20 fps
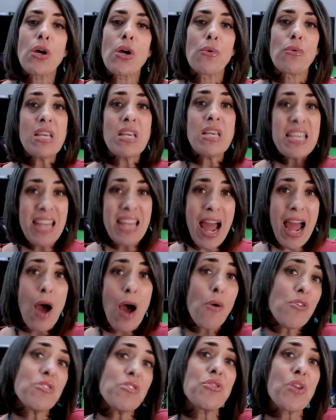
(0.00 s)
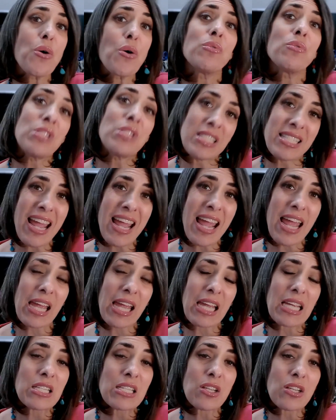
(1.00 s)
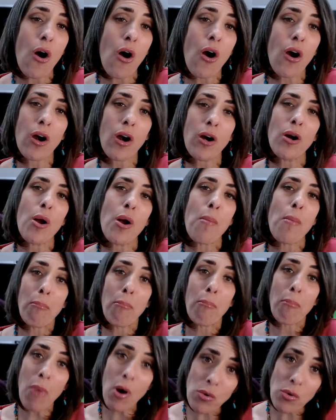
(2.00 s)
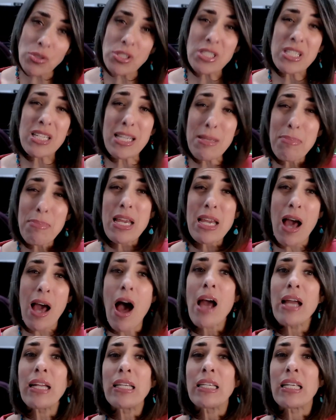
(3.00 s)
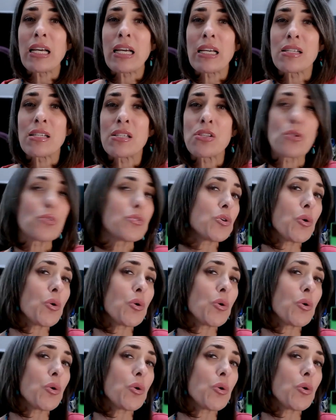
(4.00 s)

So now that those days are mostly behind us,